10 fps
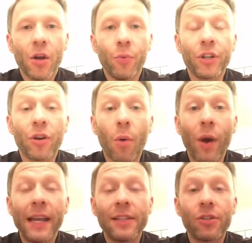which are
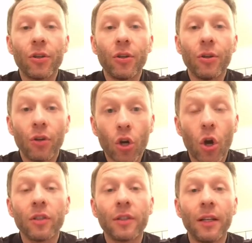ways to
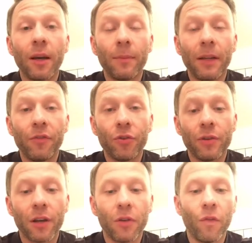constantly uplift your
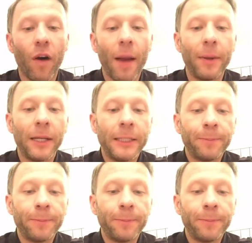internal vibe.